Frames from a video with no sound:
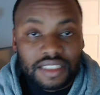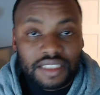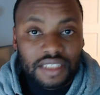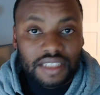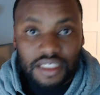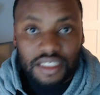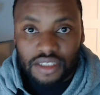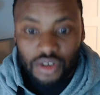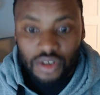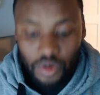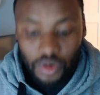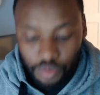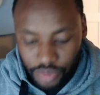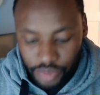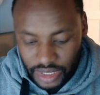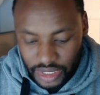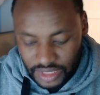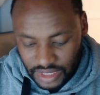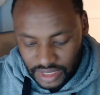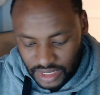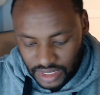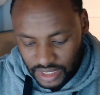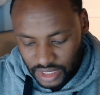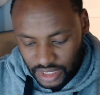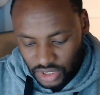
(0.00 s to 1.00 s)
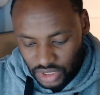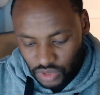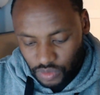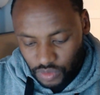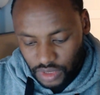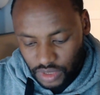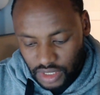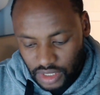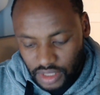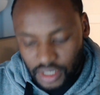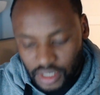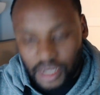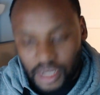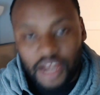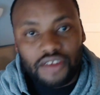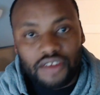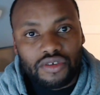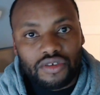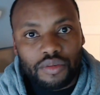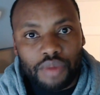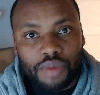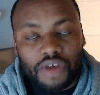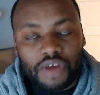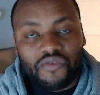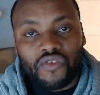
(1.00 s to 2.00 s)
yes, there's an obesity issue within
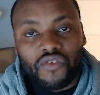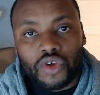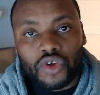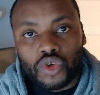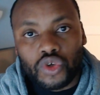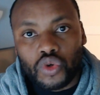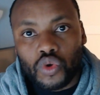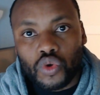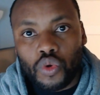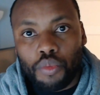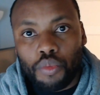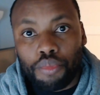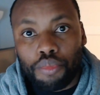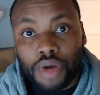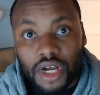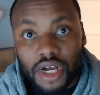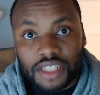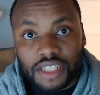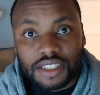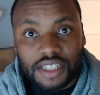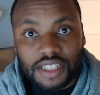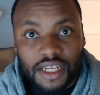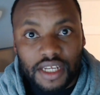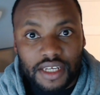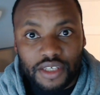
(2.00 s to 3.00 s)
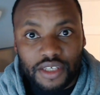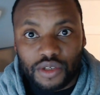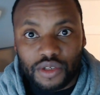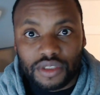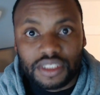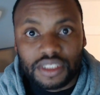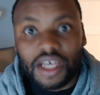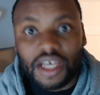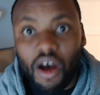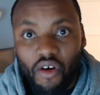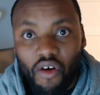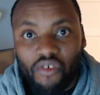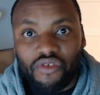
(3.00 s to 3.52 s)
the country, but for you personally